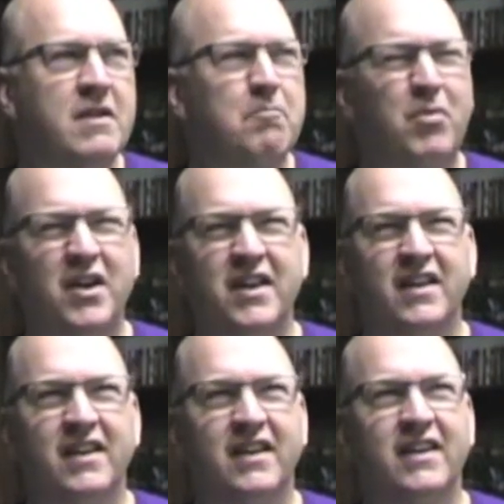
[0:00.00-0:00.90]
but
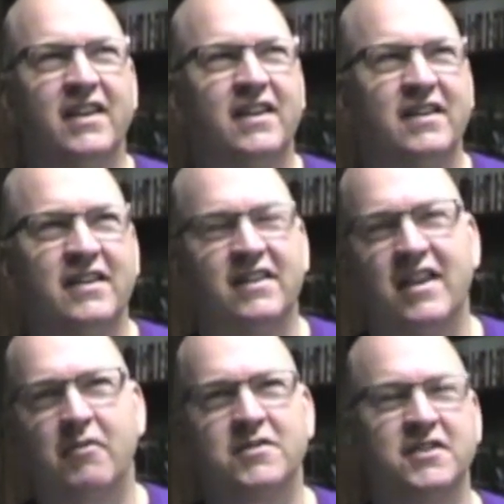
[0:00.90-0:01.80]

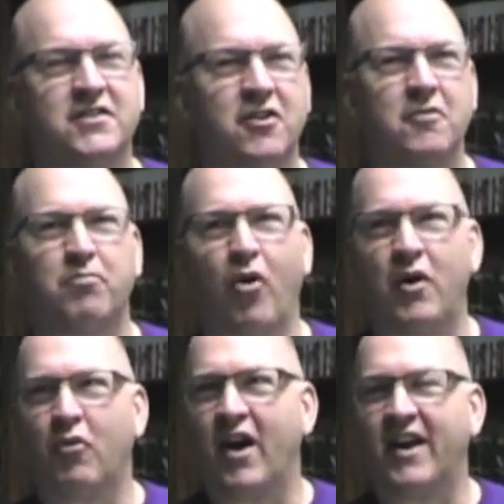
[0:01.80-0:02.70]
there was a certain
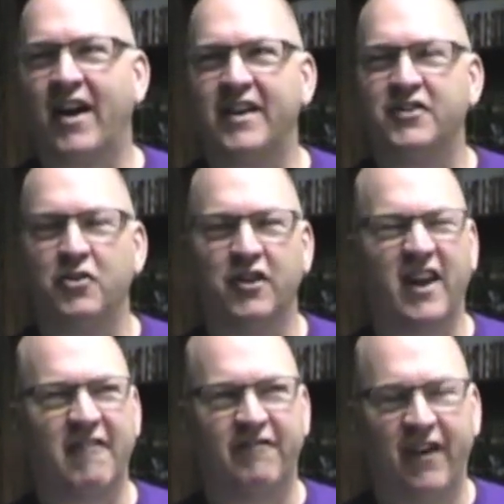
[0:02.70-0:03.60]
point where I got into it and
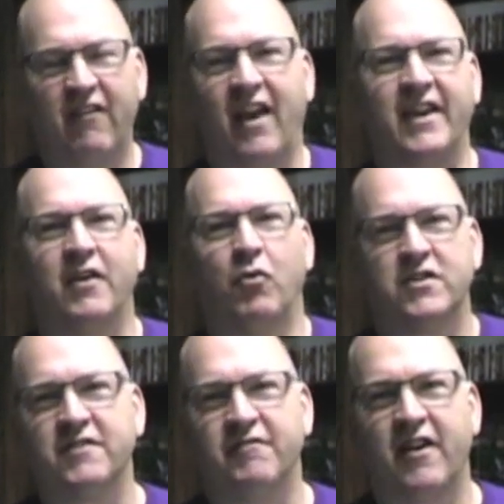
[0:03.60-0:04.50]
I felt like it
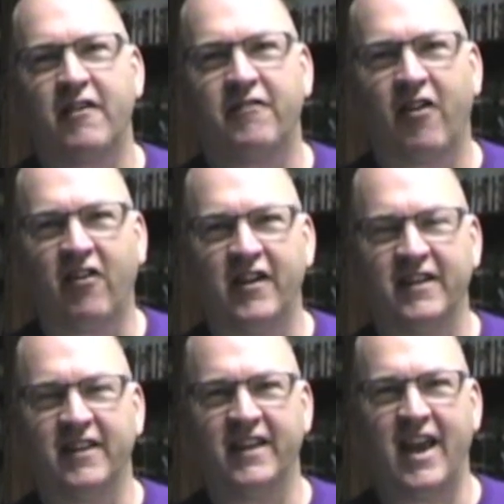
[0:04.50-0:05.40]
wasn't very far
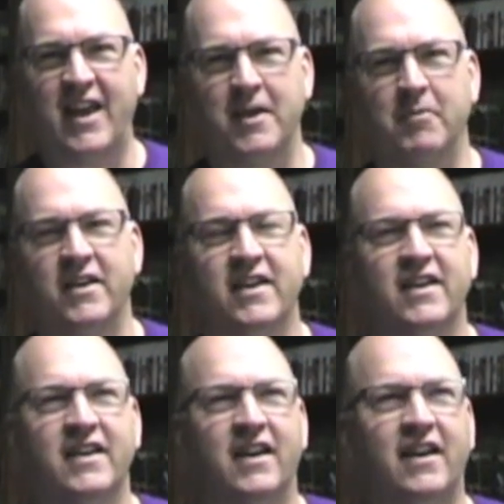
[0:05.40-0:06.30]
into the game.
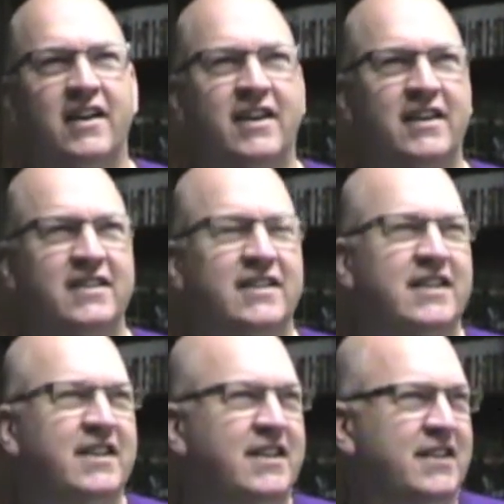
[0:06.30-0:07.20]
Uh,
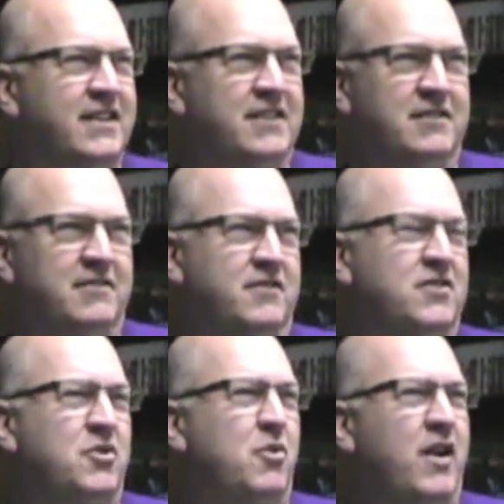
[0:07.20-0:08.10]

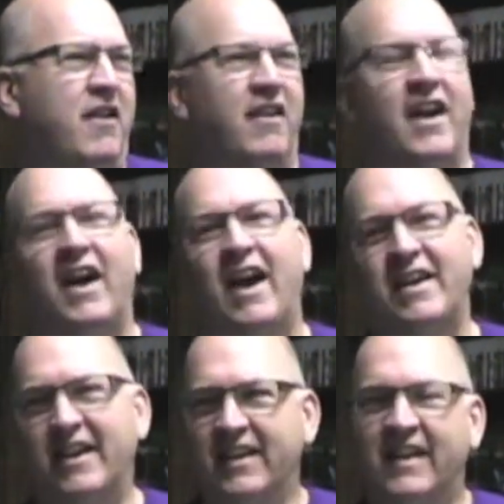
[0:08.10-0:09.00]
to where I
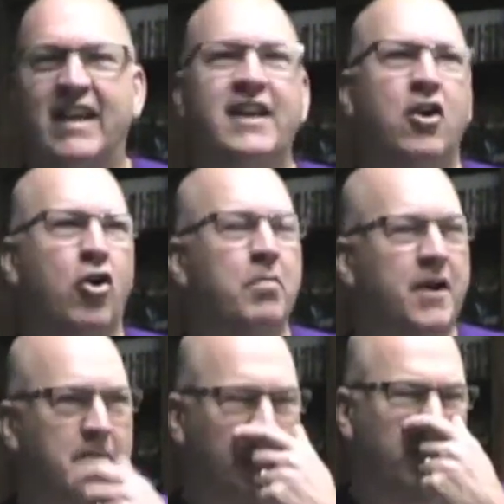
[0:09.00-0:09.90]
needed a key to open
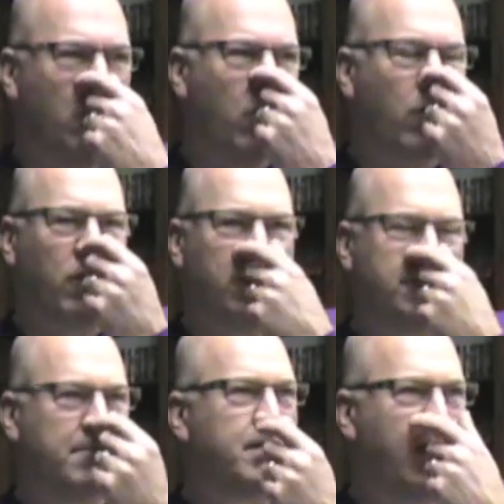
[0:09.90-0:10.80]
up a door or
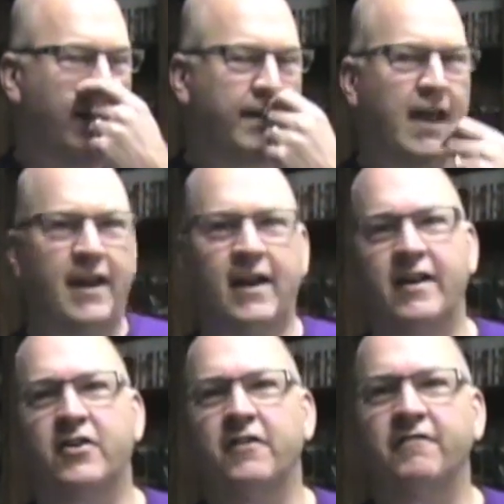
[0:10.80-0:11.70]
something like that, and I
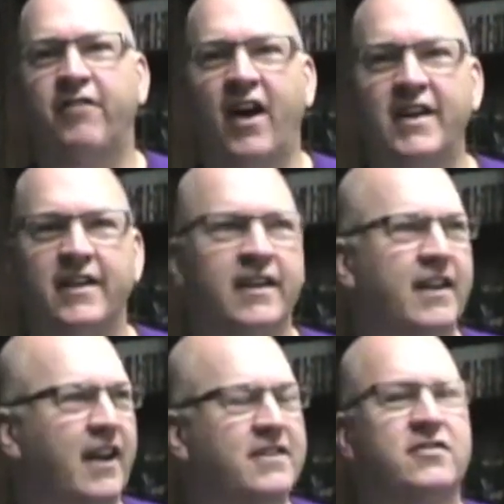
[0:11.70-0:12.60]
couldn't find it.
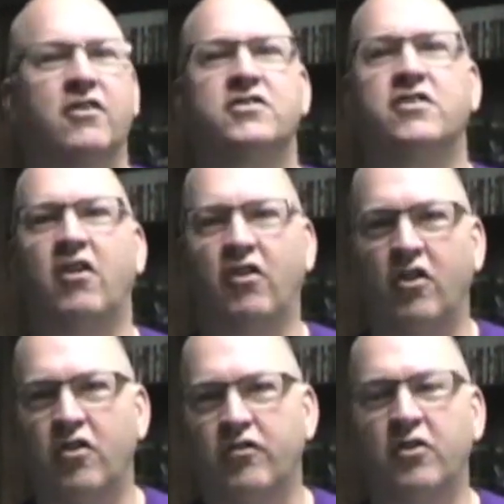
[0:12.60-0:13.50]
And I searched all
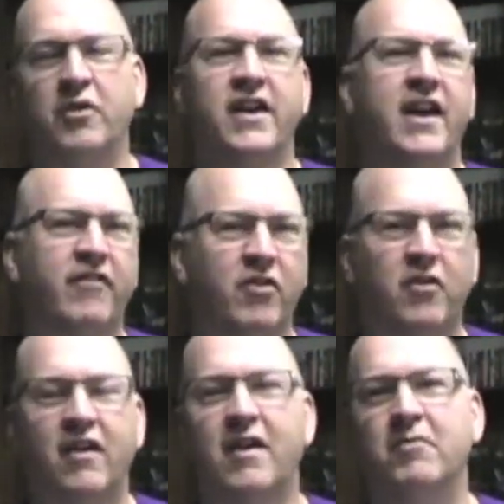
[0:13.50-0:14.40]
over, went
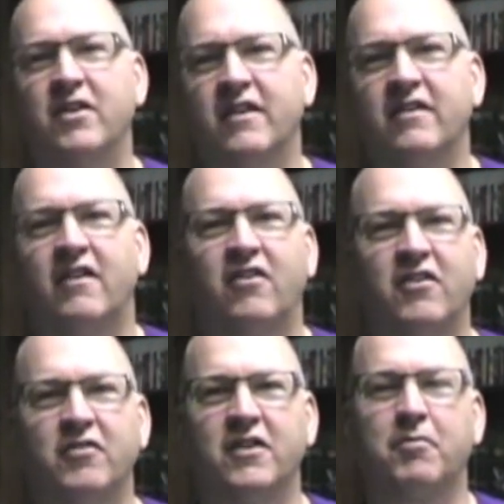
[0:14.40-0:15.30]
everywhere. I'm looking all
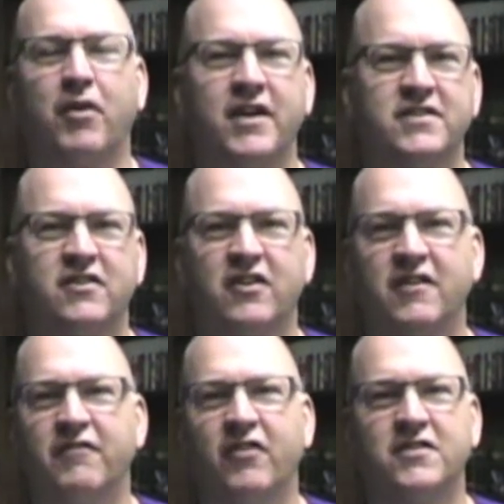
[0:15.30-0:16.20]
over the place
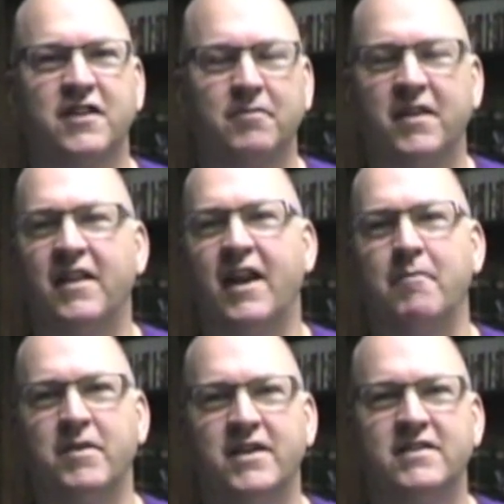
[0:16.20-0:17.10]
looking for something that I
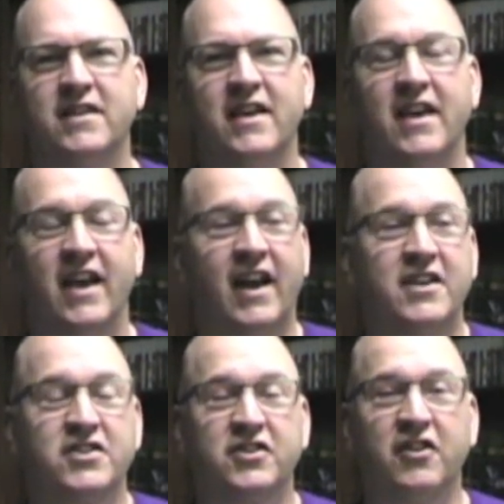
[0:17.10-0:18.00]
missed, and I
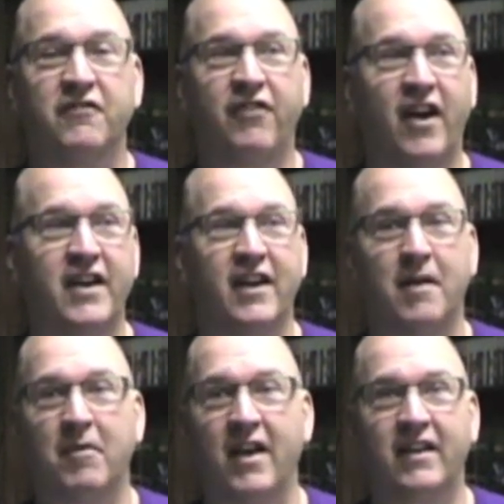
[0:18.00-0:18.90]
just couldn't find it. And
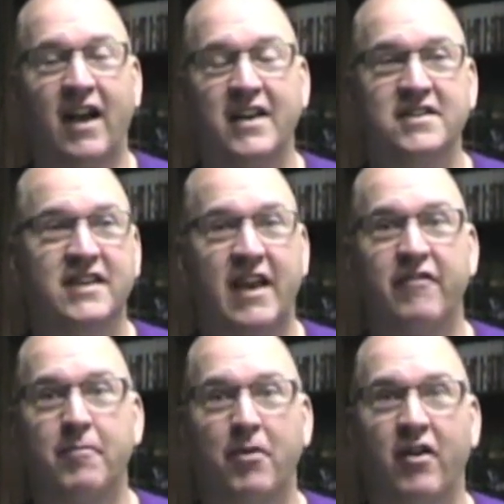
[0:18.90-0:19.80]
I'm like, I just gave
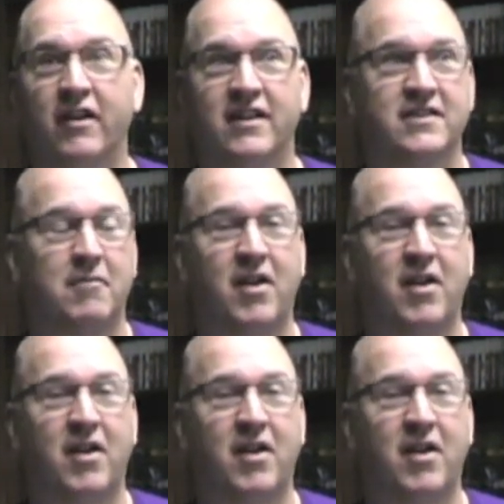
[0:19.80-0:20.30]
up on it because I'm